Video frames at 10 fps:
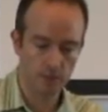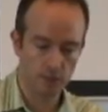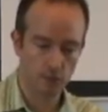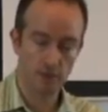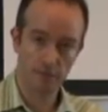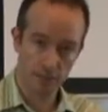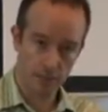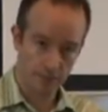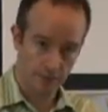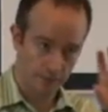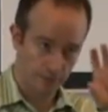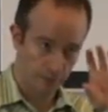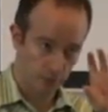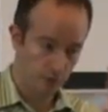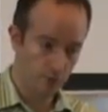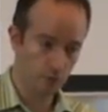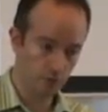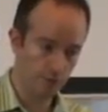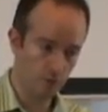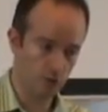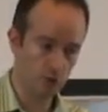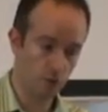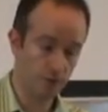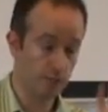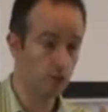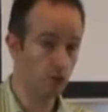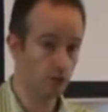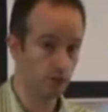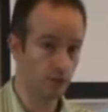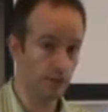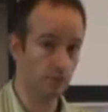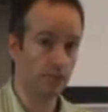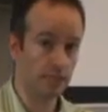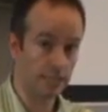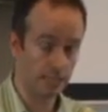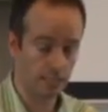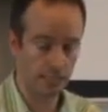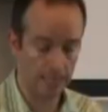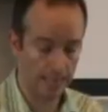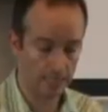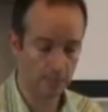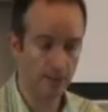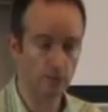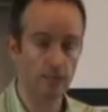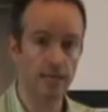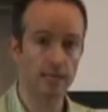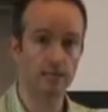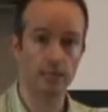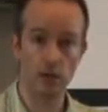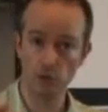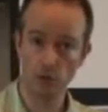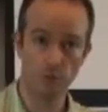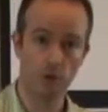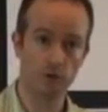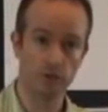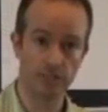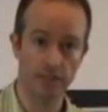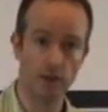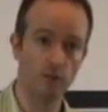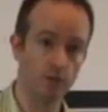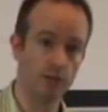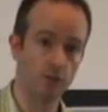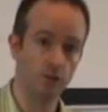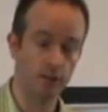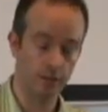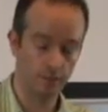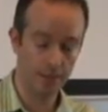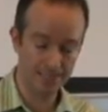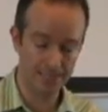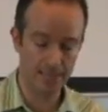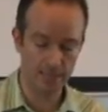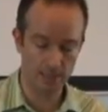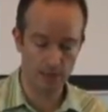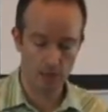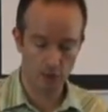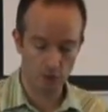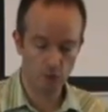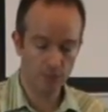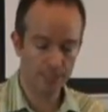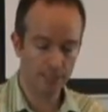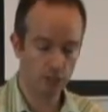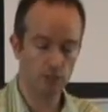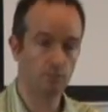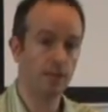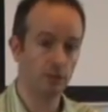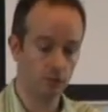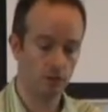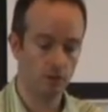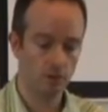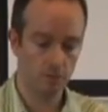So if the government really focuses where it's good and when it adds value and let the other partners take care of what they're best at, you will get just better